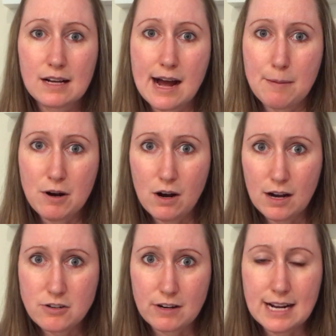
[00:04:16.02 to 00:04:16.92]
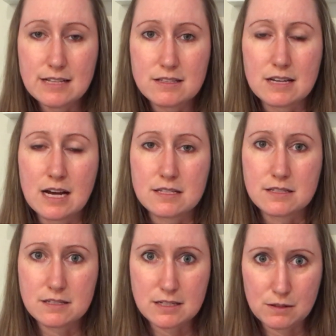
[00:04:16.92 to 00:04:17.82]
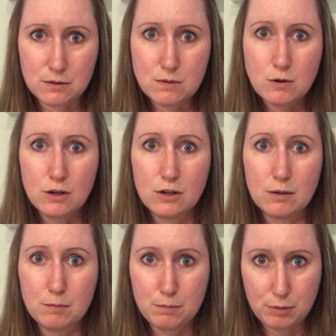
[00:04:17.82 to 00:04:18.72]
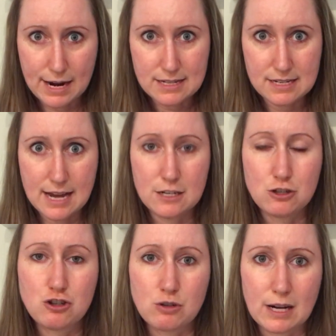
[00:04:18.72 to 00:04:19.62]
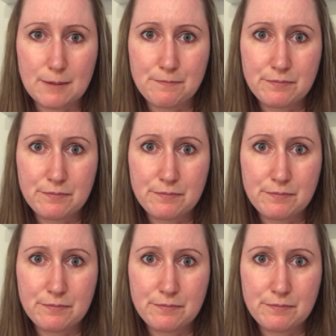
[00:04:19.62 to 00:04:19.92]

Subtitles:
carbohydrates are still breaks down into sugar,